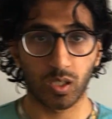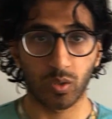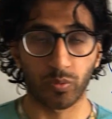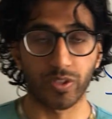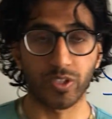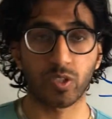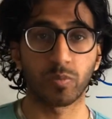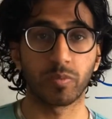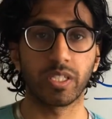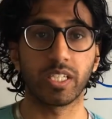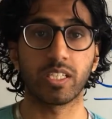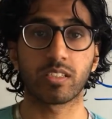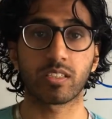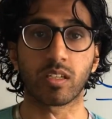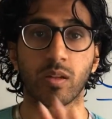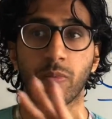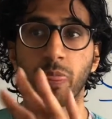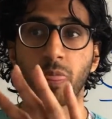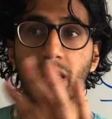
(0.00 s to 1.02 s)
which means
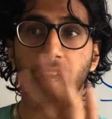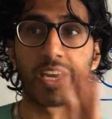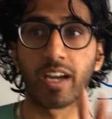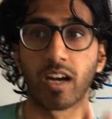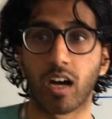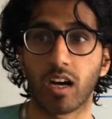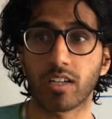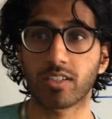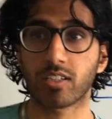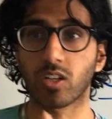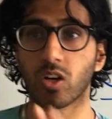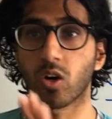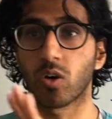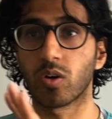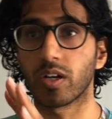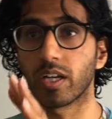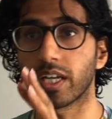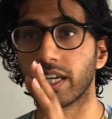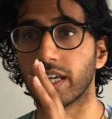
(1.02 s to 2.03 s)
a hut
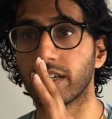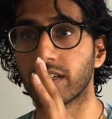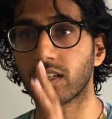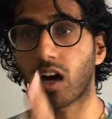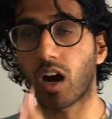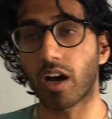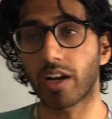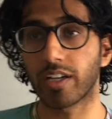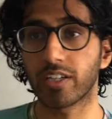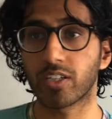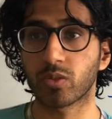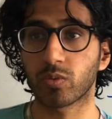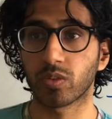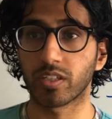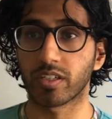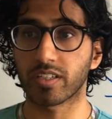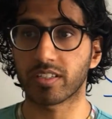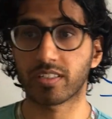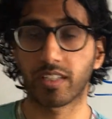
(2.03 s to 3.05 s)
or a cottage
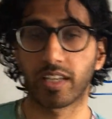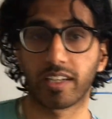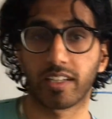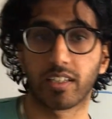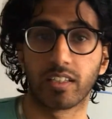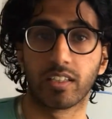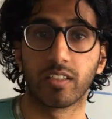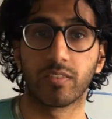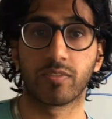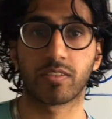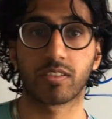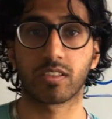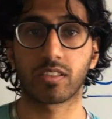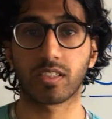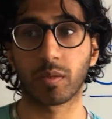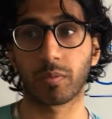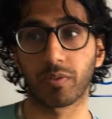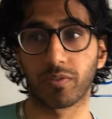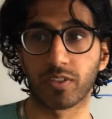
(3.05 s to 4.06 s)
where an ascetic lives, a
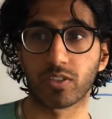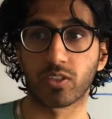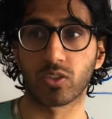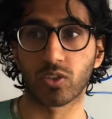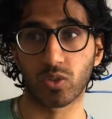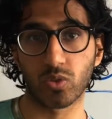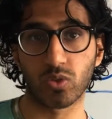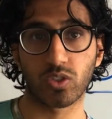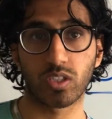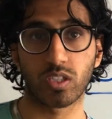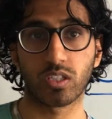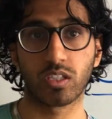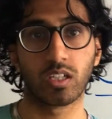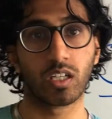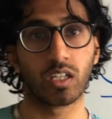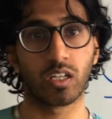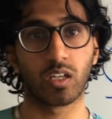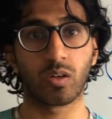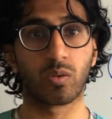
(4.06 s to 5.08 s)
type of institution,
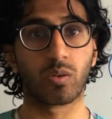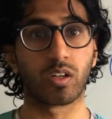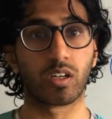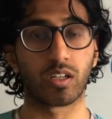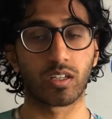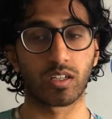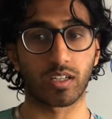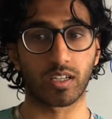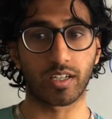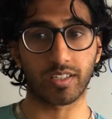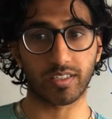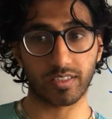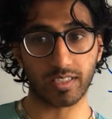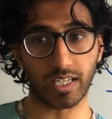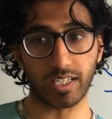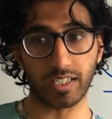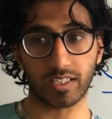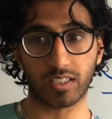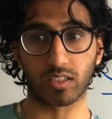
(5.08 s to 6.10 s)
or an
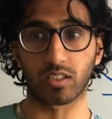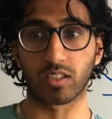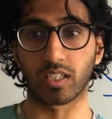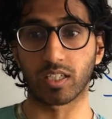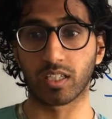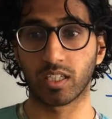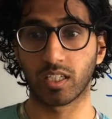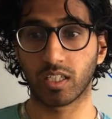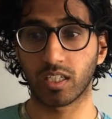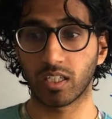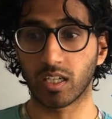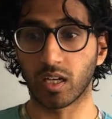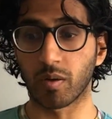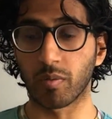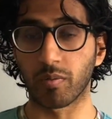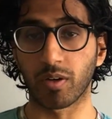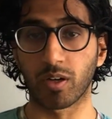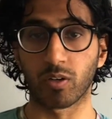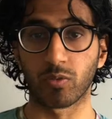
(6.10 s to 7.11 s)
ascetic or a
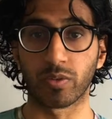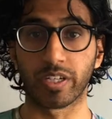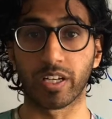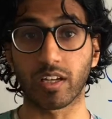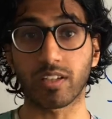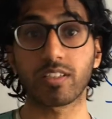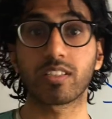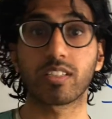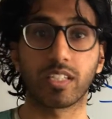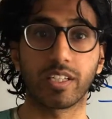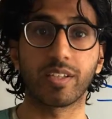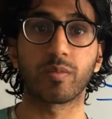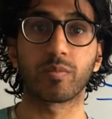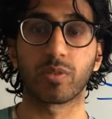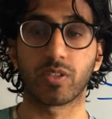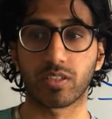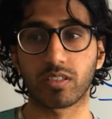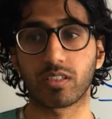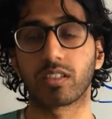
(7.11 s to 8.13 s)
renunciant
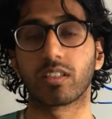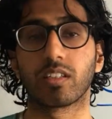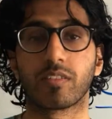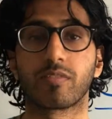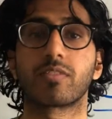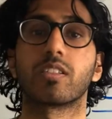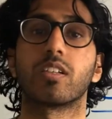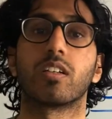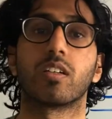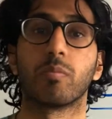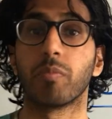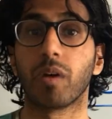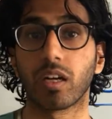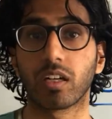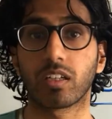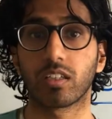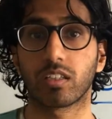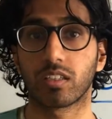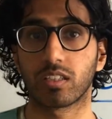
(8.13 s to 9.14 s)
person lives there, a
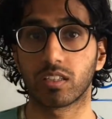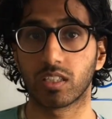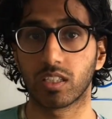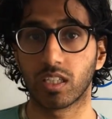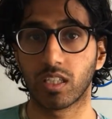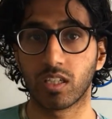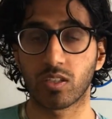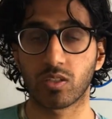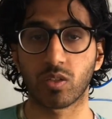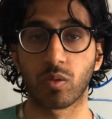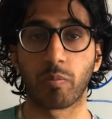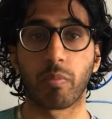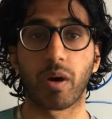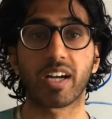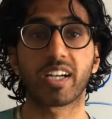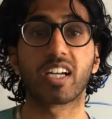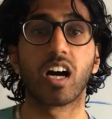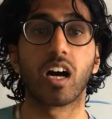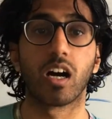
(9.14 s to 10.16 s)
monk. So
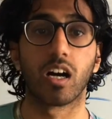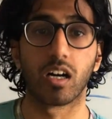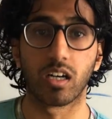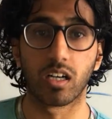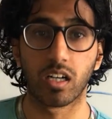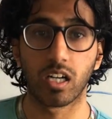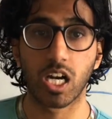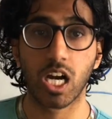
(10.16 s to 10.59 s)
Marta,